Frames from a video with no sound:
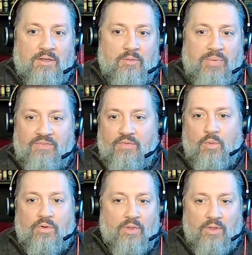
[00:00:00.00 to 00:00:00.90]

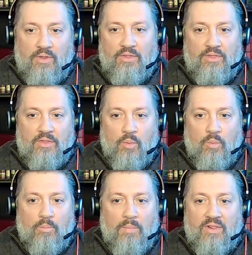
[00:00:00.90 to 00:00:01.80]
before the
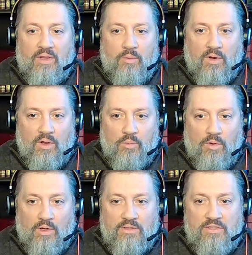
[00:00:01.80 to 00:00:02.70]
monthly
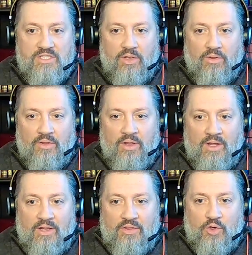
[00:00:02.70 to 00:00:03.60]
one-on-one. So
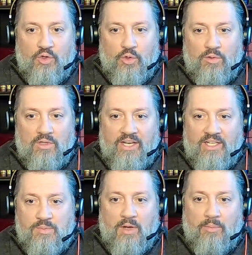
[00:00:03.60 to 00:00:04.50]
the crew lead
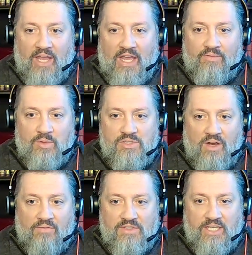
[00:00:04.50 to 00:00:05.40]
is probably having those
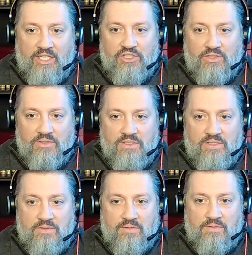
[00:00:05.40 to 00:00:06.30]

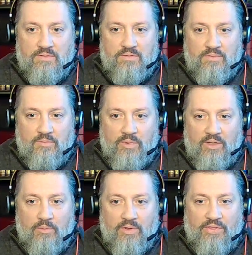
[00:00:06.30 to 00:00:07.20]
conversations
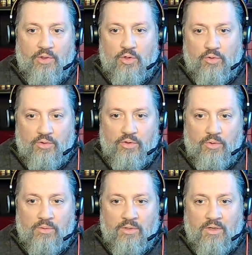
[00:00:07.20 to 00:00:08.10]
with their
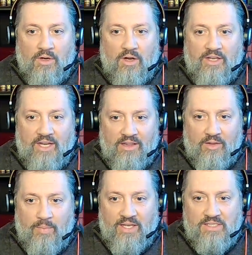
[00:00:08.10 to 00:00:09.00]
crew on a
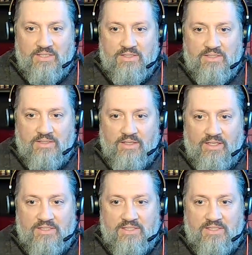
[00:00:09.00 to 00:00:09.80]
daily basis. It's